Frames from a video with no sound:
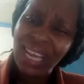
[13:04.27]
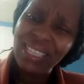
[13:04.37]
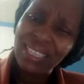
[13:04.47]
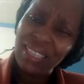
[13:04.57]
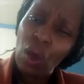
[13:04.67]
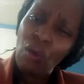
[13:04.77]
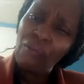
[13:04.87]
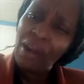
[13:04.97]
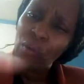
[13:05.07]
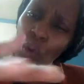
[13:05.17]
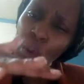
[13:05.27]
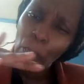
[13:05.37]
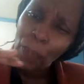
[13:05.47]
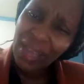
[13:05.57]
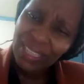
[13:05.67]
this is the overall
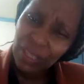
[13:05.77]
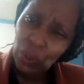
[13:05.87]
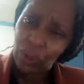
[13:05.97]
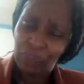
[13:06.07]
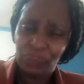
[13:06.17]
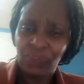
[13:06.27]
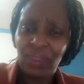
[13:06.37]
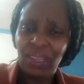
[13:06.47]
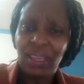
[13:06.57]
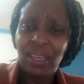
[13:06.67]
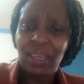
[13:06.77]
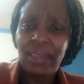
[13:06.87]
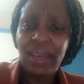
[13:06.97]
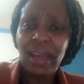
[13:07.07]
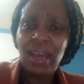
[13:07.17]
person,
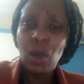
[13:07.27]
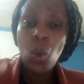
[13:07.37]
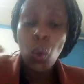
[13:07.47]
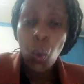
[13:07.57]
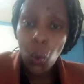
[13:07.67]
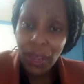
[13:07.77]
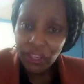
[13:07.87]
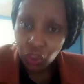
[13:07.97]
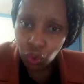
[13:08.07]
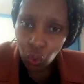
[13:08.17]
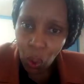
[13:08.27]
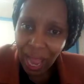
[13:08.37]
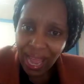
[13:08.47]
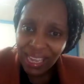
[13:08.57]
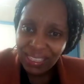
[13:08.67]
who
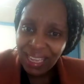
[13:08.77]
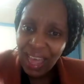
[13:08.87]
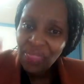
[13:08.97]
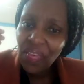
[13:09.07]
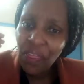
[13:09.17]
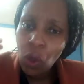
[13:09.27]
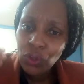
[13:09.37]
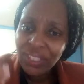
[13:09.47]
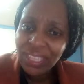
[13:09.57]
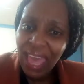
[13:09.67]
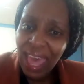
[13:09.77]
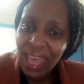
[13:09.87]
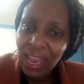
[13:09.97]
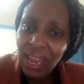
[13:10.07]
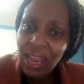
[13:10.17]
ensures that the
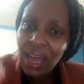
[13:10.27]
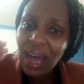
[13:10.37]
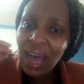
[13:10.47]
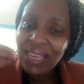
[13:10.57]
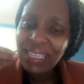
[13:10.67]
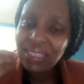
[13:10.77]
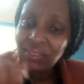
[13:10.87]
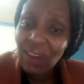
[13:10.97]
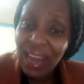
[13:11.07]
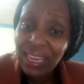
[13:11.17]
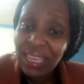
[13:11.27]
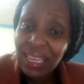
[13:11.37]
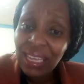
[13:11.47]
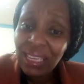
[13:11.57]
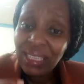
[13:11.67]
hotel is
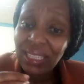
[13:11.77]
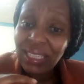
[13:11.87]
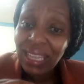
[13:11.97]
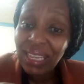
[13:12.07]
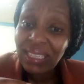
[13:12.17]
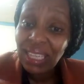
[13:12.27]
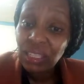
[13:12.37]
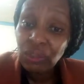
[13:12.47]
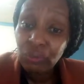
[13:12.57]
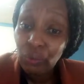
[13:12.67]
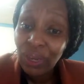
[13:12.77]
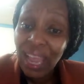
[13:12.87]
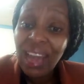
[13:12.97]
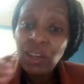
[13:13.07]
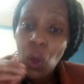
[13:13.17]
running successfully
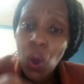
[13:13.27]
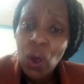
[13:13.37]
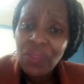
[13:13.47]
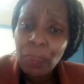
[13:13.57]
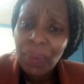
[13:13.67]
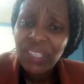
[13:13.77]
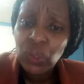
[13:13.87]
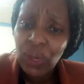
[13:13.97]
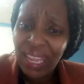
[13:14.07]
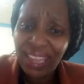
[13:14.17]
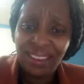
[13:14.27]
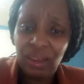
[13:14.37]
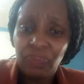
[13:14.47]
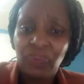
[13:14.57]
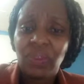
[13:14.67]
and all the
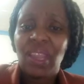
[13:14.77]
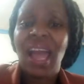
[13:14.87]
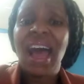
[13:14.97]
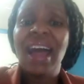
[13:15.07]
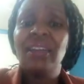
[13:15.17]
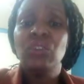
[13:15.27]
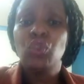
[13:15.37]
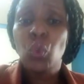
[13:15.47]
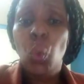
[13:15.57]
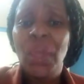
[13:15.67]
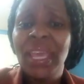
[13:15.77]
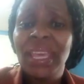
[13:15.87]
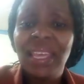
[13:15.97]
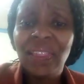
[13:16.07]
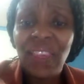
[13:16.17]
personnel are
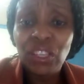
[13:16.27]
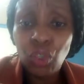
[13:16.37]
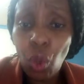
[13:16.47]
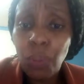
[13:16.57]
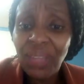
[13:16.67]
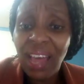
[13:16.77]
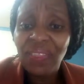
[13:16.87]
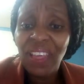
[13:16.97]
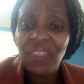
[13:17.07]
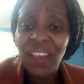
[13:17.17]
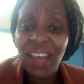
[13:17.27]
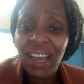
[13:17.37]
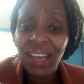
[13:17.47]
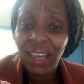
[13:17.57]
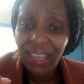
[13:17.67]
doing their jobs and that the
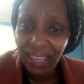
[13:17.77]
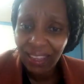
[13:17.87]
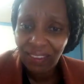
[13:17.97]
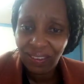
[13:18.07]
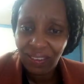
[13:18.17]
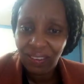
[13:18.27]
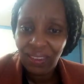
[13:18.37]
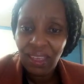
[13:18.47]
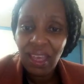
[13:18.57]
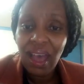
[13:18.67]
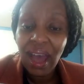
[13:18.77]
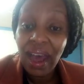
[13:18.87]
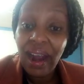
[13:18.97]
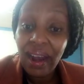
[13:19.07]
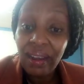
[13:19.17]
guests
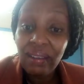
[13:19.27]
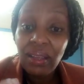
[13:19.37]
are